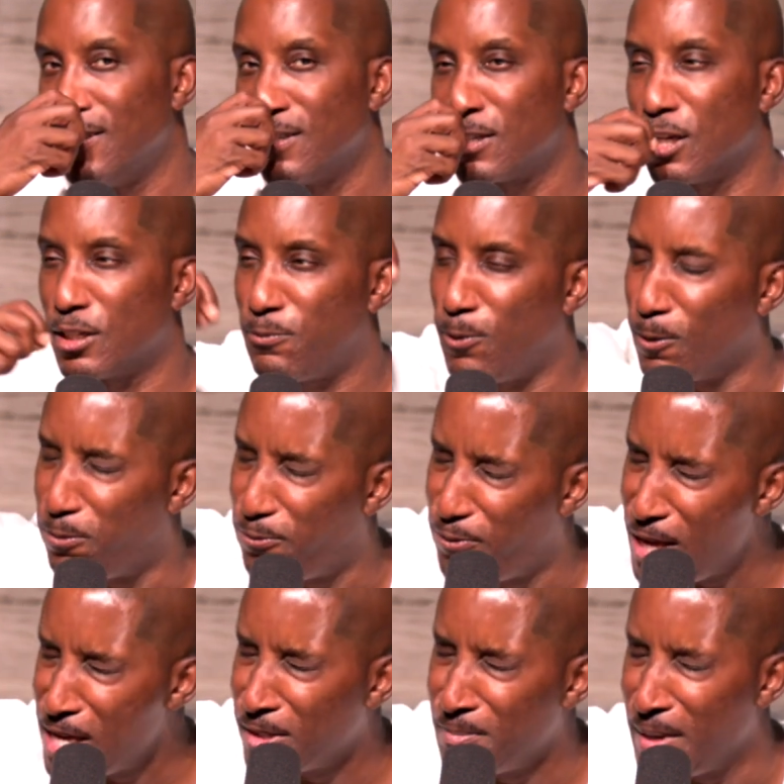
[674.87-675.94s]
Because
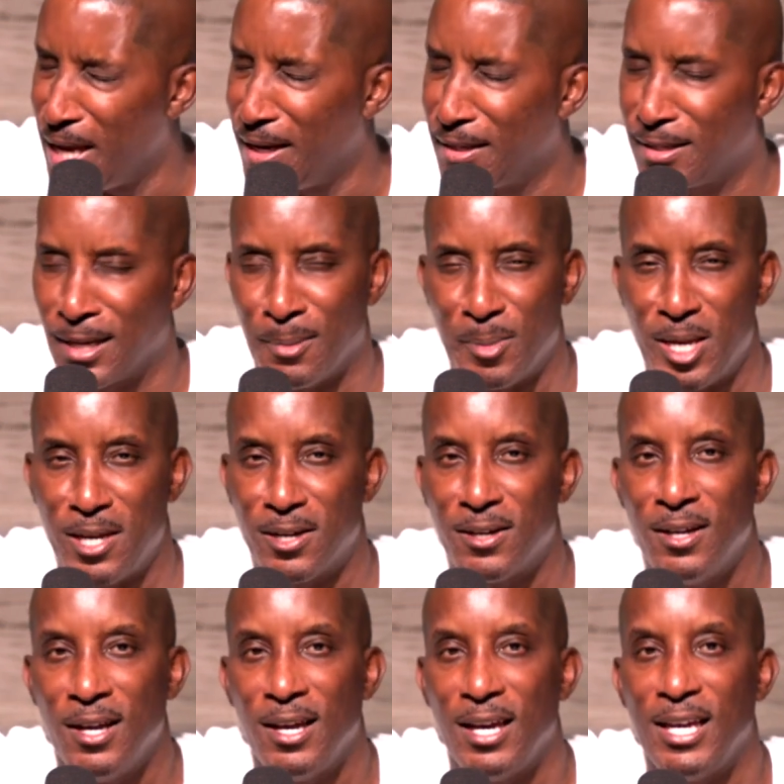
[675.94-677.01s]
fulfillment, come here,
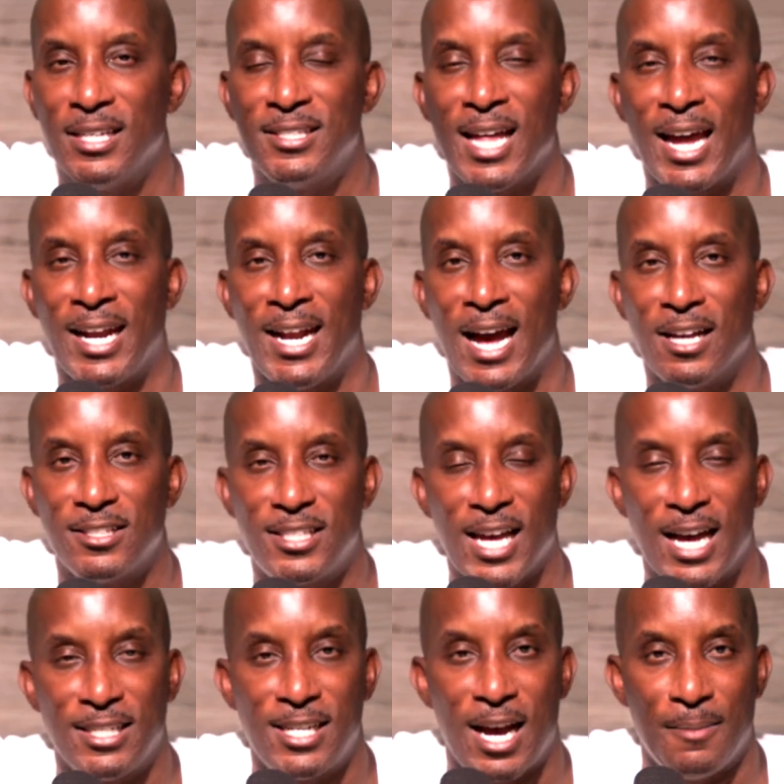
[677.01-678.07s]
is not an
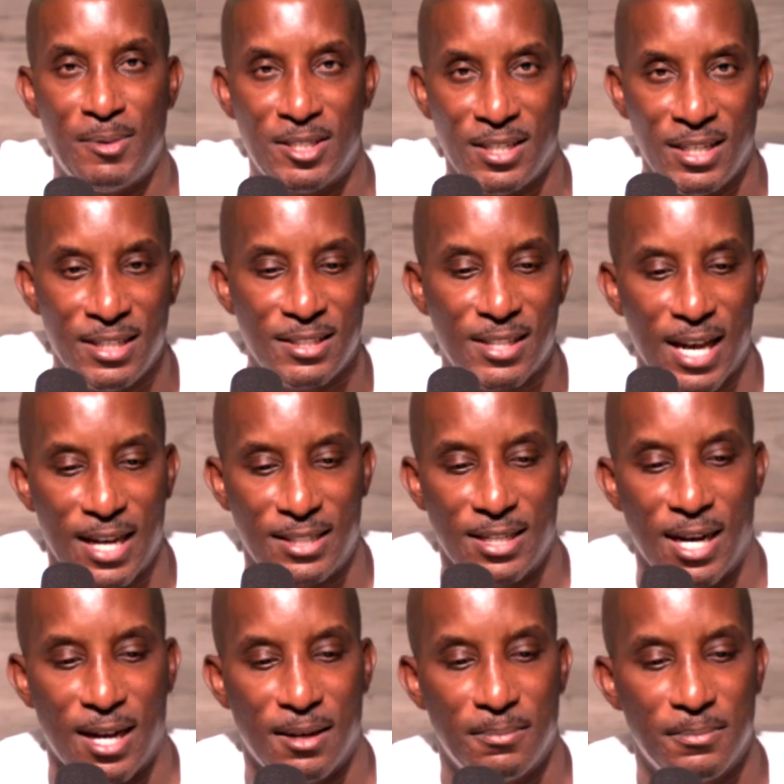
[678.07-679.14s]
outside job, it's an inside job.